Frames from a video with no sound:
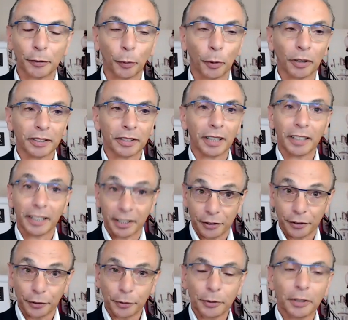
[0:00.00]
of what I
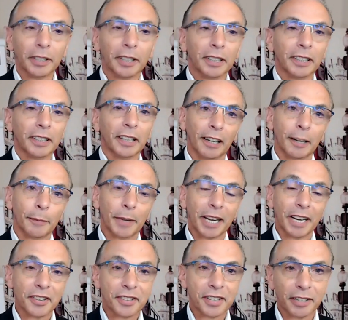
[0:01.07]
do, I'm
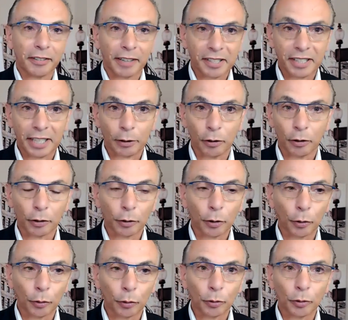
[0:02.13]
a senior exec on
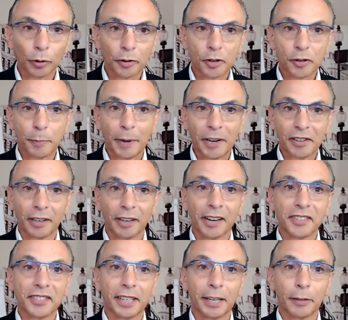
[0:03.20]
call
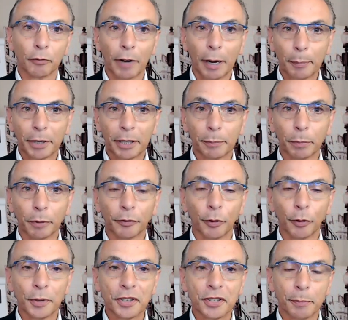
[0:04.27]
specializing in rapid
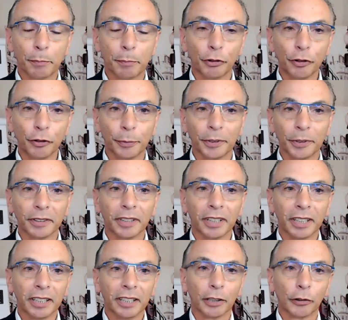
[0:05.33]
performance improvement
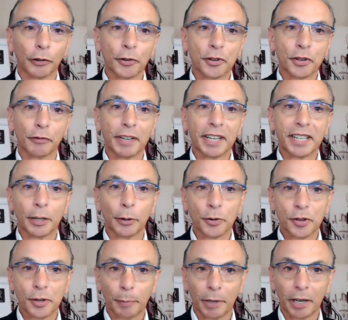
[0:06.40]
across the retail
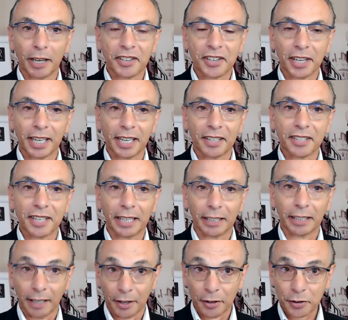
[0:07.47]
supply chains
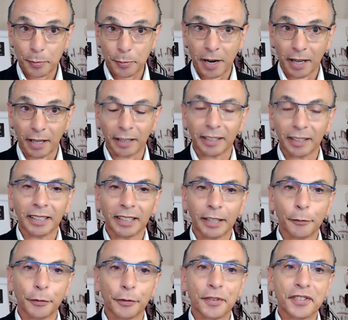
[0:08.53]
and the last mile.
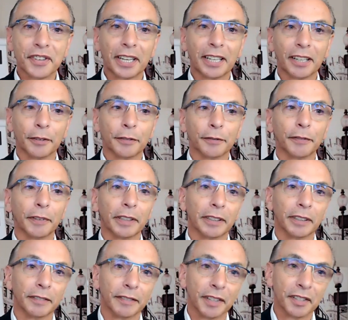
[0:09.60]
And for the sake of
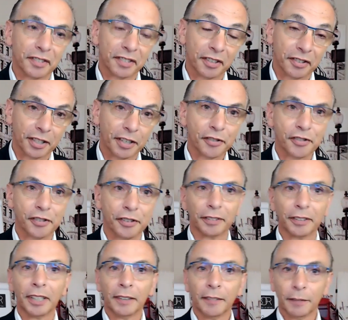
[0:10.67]
this
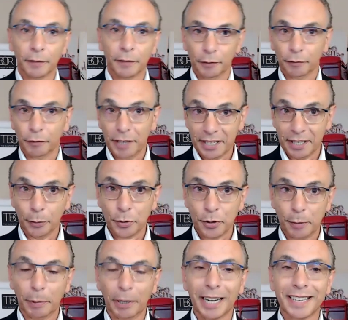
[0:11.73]
discussion, the retail
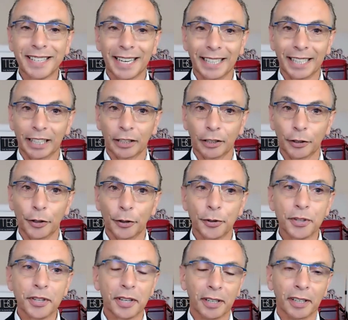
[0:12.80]
supply chain
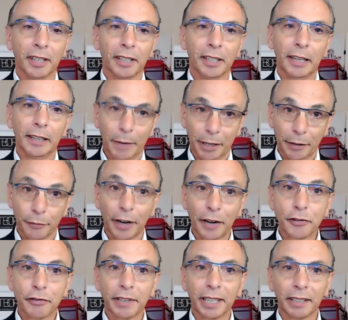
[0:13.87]
includes
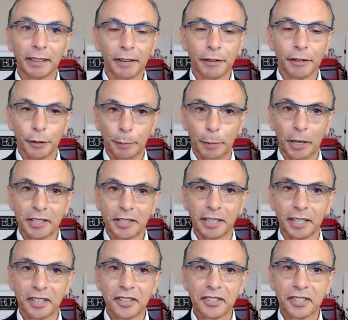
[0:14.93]
manufacturing, third-party
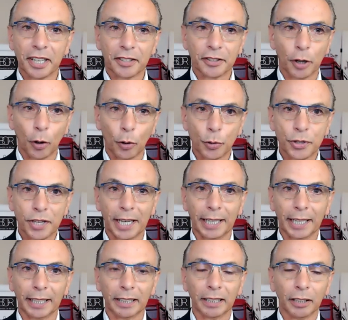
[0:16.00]
logistics,
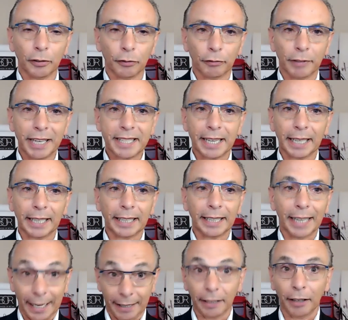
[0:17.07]
wholesaling, retailing,
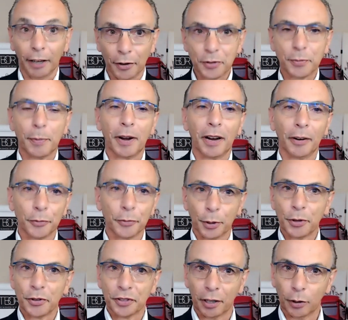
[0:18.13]
and the last mile. So
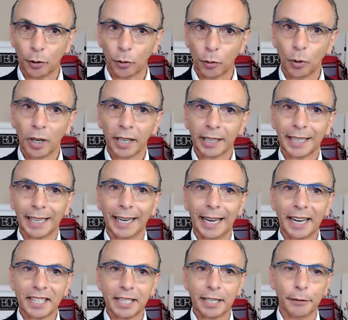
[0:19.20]
it's the whole
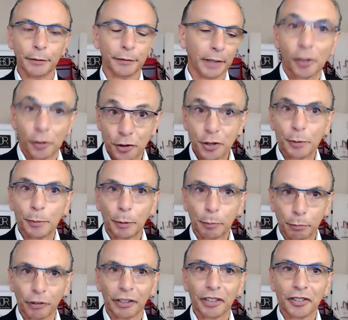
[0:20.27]
collective consumer
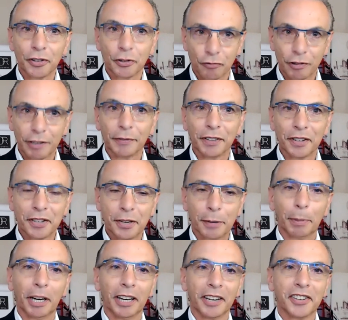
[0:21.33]
products driven
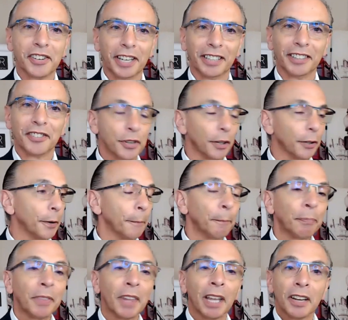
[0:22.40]
supply chain. So
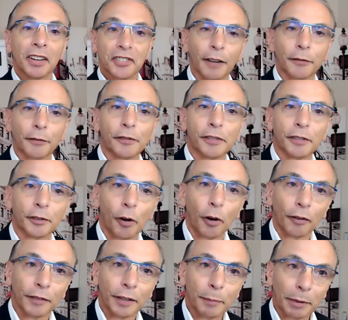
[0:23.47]
I've
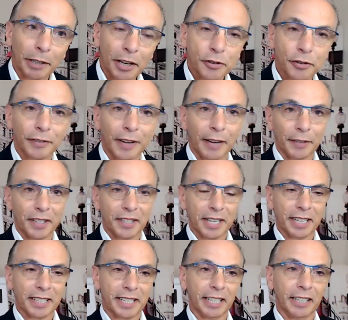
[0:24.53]
got the pleasure of having
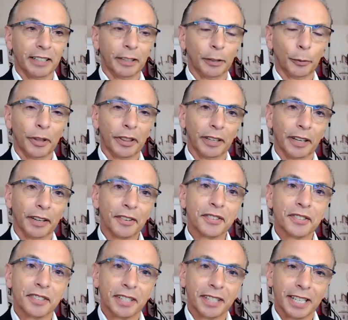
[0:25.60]
Tatiana with
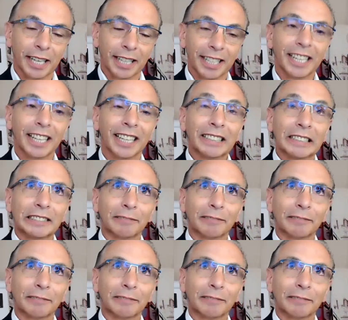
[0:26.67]
us today,